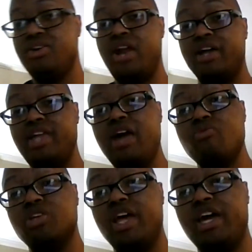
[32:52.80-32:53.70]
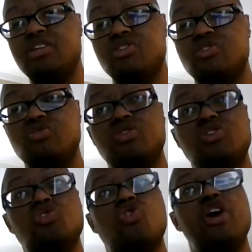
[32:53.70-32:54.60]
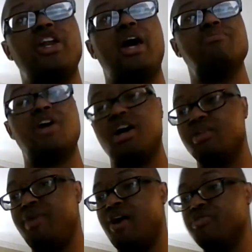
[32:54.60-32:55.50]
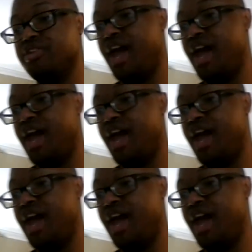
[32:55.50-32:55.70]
Now that relates to the story that I'm talking about with